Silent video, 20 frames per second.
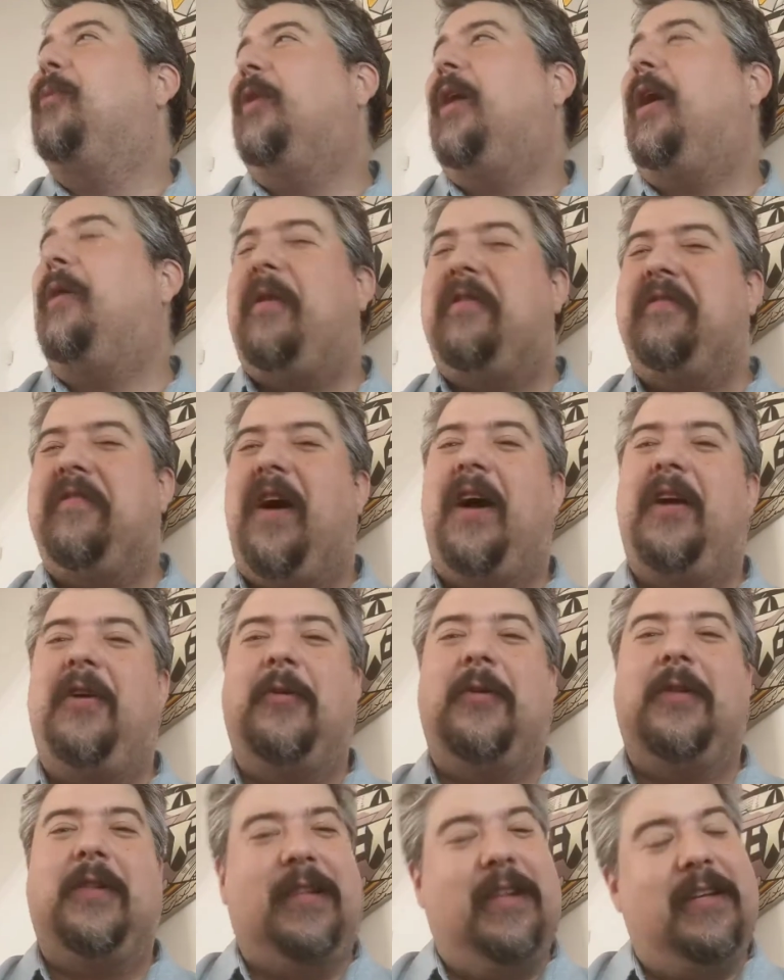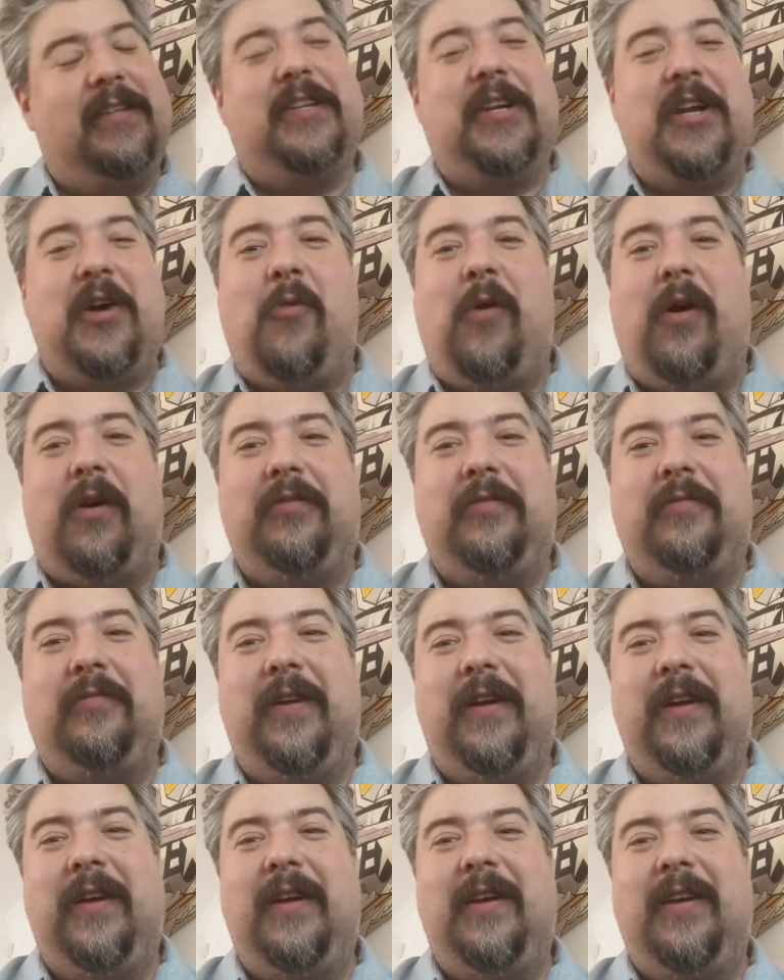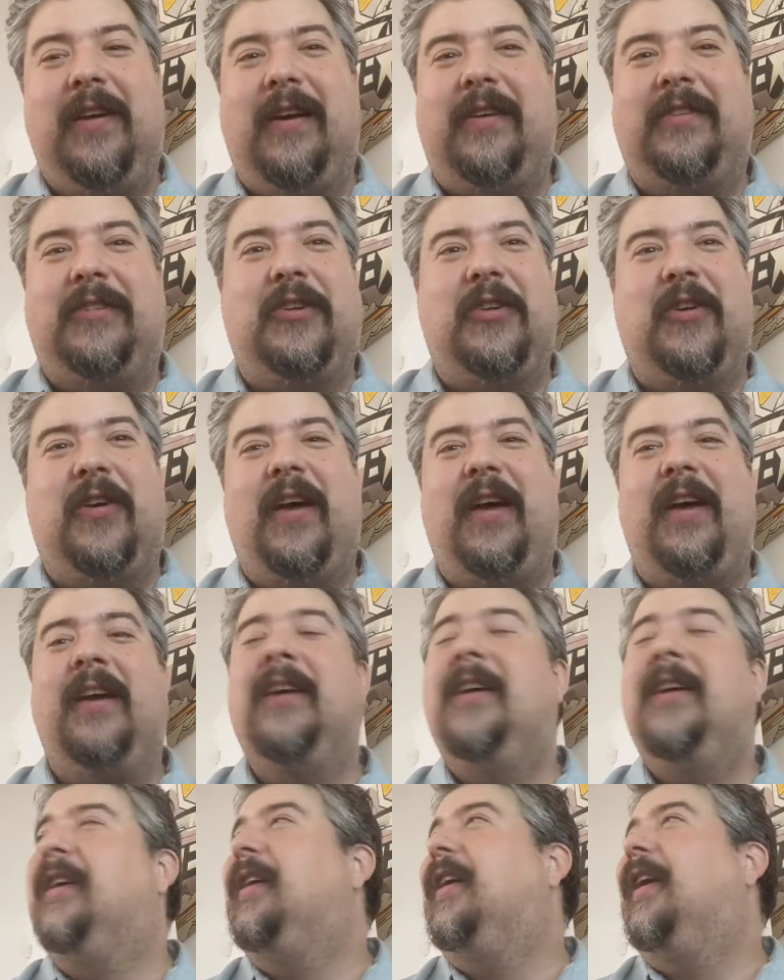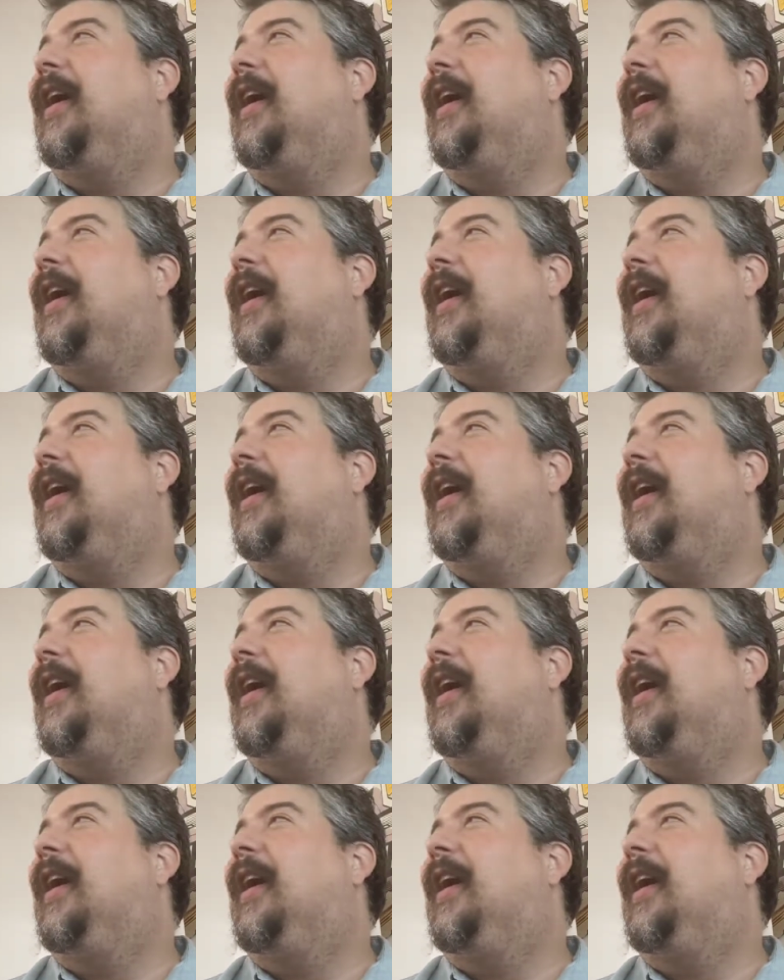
pulled out my vinyl, listened to Quadrophenia yesterday,